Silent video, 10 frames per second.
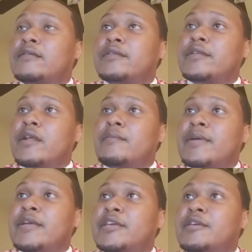You know what I
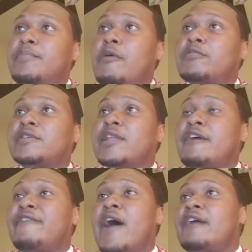mean? Keep posting
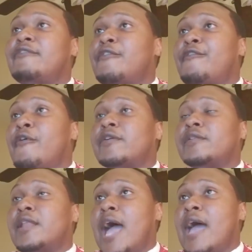that 504
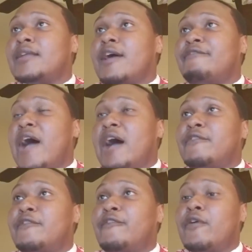line. That
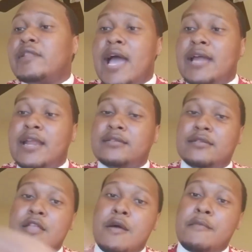504 line, that's
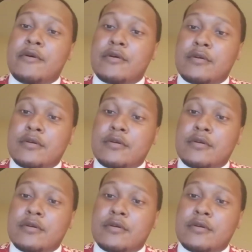the number.